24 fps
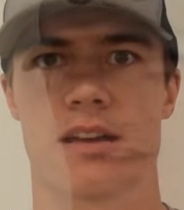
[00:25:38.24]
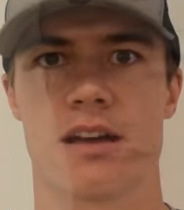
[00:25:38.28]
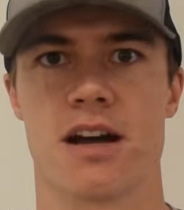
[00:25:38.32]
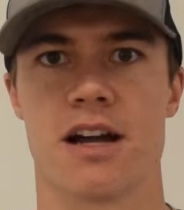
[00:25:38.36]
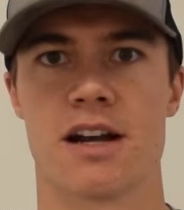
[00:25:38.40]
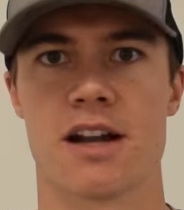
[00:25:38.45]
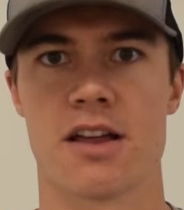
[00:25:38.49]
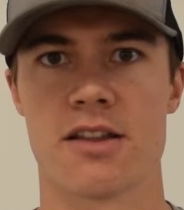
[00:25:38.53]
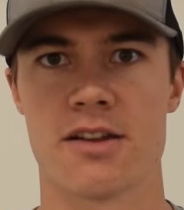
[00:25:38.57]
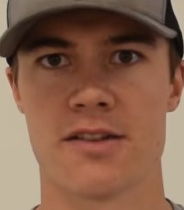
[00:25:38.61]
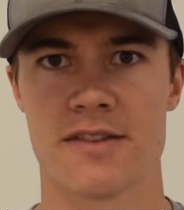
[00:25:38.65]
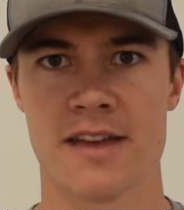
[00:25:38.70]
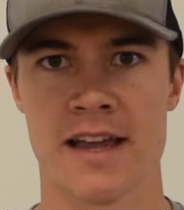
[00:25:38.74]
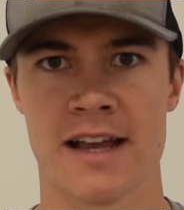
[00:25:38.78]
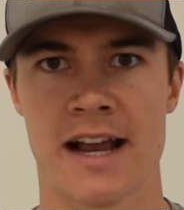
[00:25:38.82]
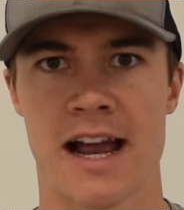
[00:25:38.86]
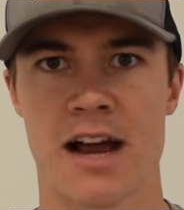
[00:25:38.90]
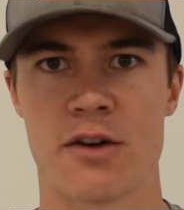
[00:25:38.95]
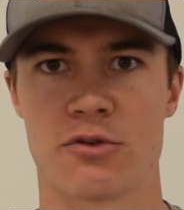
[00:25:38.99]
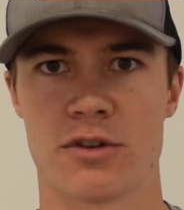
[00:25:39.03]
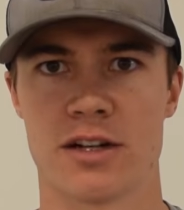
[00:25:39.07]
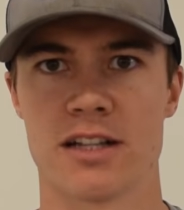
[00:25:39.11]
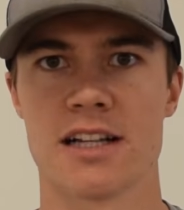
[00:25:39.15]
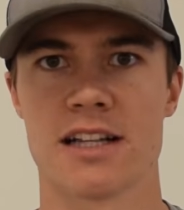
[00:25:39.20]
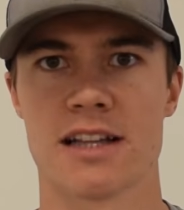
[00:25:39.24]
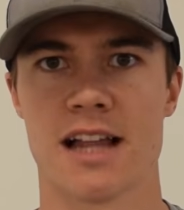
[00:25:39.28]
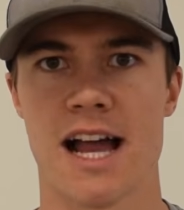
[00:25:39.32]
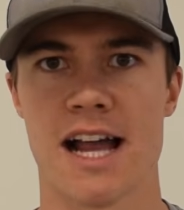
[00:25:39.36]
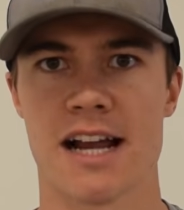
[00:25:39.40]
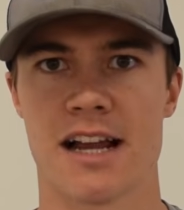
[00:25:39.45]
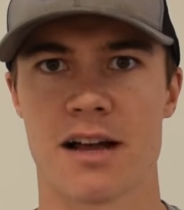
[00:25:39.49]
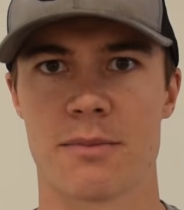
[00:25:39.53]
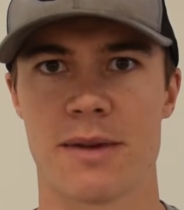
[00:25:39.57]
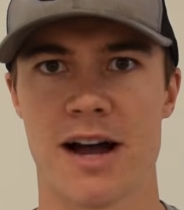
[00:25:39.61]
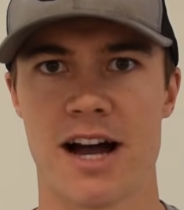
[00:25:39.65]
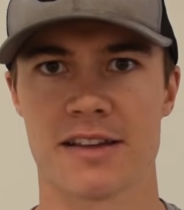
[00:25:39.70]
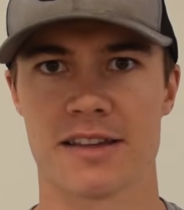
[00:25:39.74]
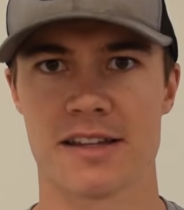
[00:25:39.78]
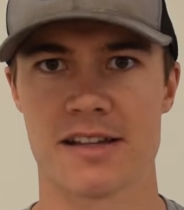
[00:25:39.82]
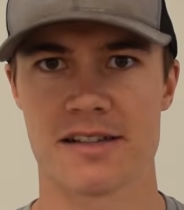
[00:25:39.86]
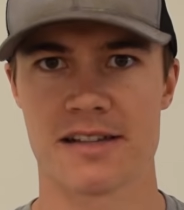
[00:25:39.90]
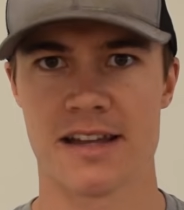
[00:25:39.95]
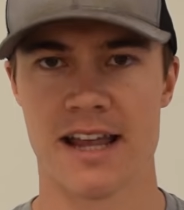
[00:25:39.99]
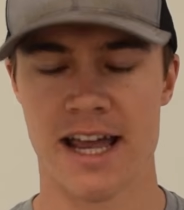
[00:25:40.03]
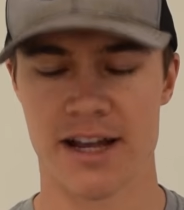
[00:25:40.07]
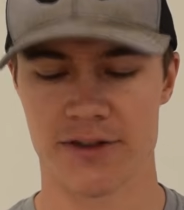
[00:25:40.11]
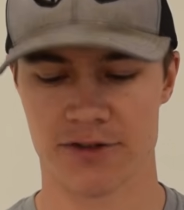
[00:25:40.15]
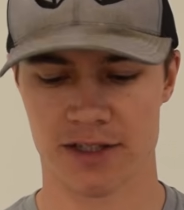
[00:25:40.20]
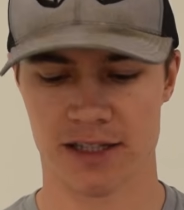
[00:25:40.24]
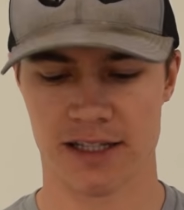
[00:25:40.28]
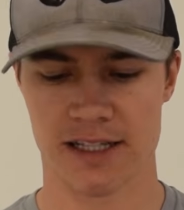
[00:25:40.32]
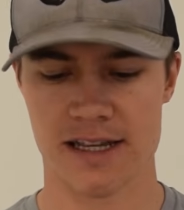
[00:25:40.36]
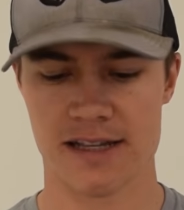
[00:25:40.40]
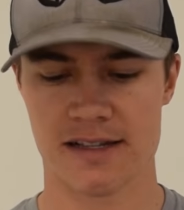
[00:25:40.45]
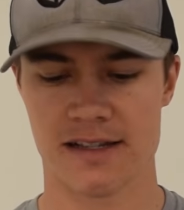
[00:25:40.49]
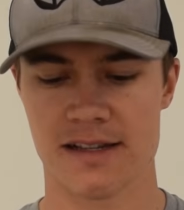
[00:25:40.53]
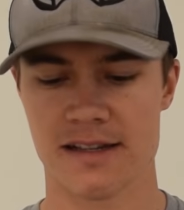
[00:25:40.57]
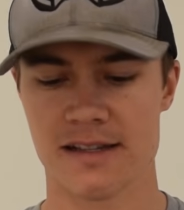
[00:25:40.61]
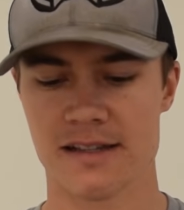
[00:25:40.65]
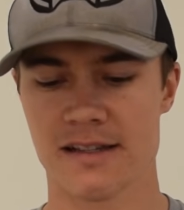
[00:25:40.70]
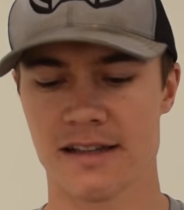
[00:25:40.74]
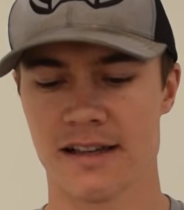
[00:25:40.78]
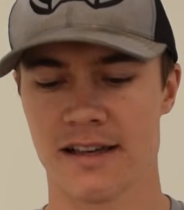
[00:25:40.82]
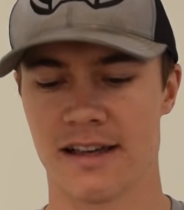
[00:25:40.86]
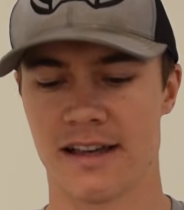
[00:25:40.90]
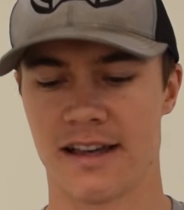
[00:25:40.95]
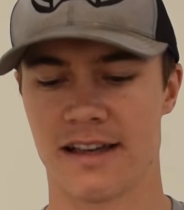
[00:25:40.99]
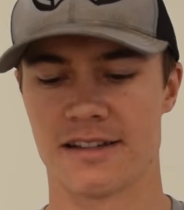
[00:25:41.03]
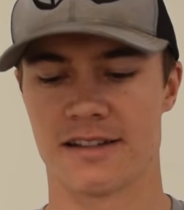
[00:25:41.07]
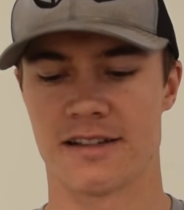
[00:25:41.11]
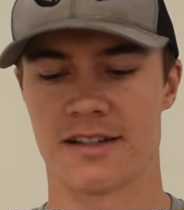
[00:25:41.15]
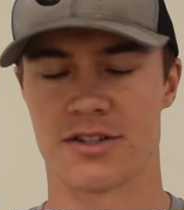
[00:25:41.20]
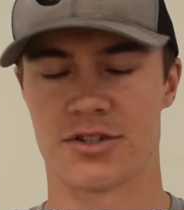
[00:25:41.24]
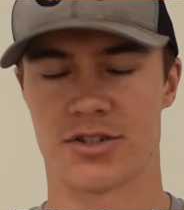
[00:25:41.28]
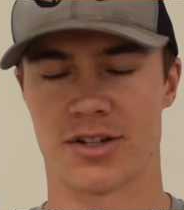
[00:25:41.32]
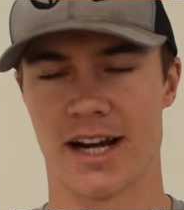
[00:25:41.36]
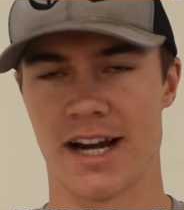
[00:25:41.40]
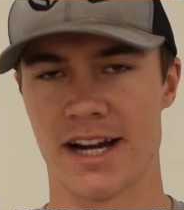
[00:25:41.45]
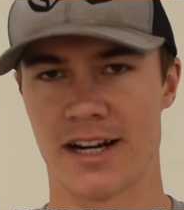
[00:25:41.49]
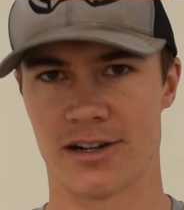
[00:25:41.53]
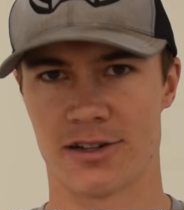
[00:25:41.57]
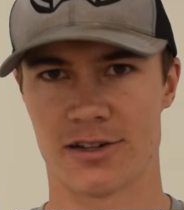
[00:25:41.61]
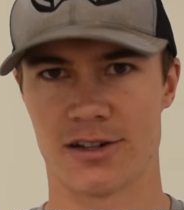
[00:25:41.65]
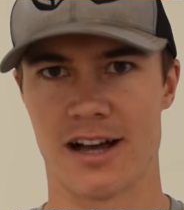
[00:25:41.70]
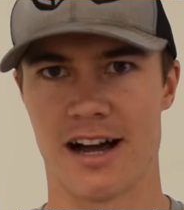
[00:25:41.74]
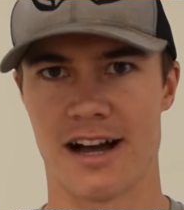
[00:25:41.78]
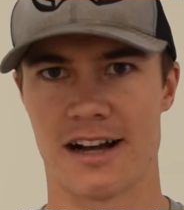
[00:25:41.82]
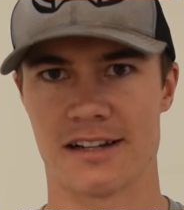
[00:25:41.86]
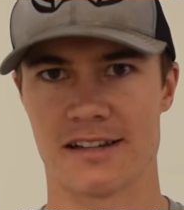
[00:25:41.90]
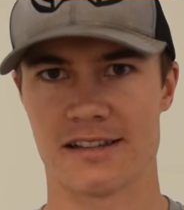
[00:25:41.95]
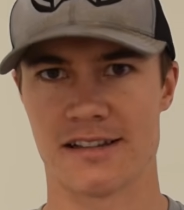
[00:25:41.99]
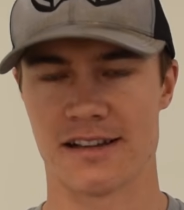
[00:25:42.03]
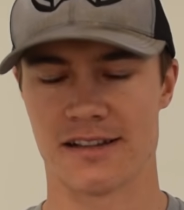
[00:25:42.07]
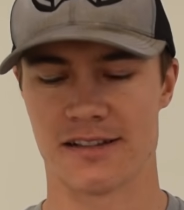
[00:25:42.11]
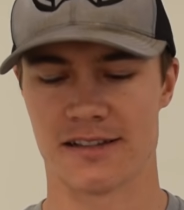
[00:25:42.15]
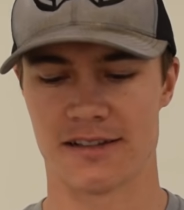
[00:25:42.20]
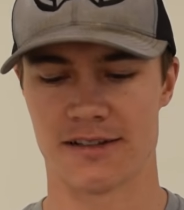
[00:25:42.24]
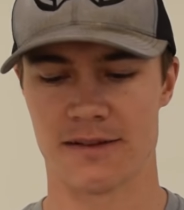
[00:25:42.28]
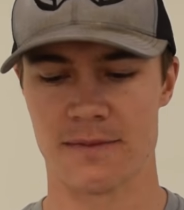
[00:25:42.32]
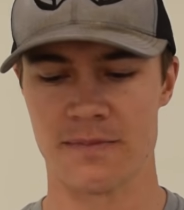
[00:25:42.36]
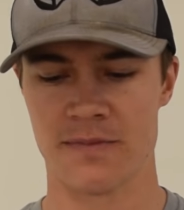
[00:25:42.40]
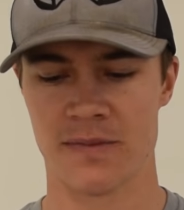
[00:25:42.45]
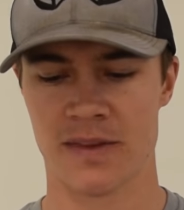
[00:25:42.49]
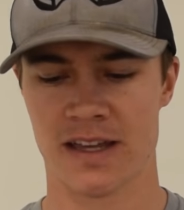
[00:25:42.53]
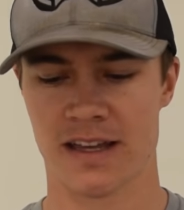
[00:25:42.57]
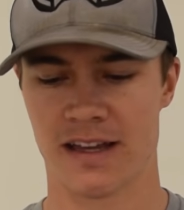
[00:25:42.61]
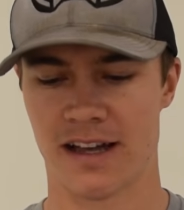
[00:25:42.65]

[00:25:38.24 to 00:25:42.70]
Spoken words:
Another thing I really like about the stand releases is the trainer lock system.